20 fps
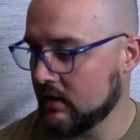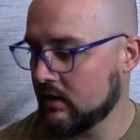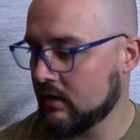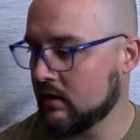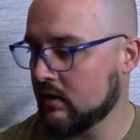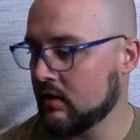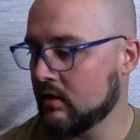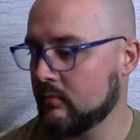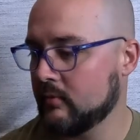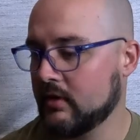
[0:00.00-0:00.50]

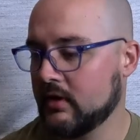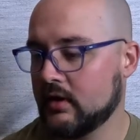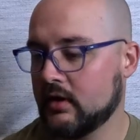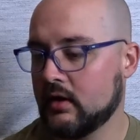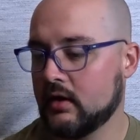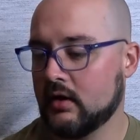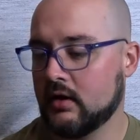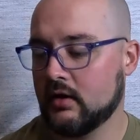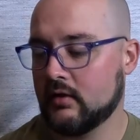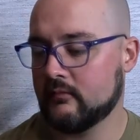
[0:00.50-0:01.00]

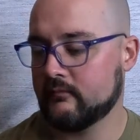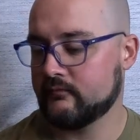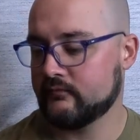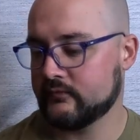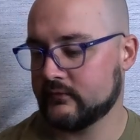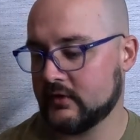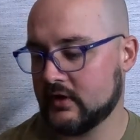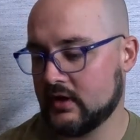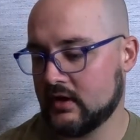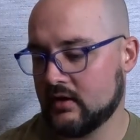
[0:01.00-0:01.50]

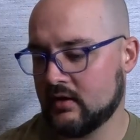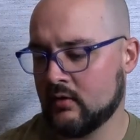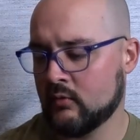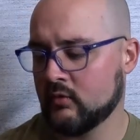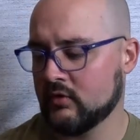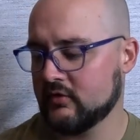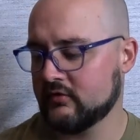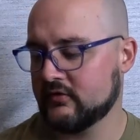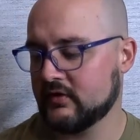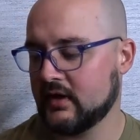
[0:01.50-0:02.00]
I want to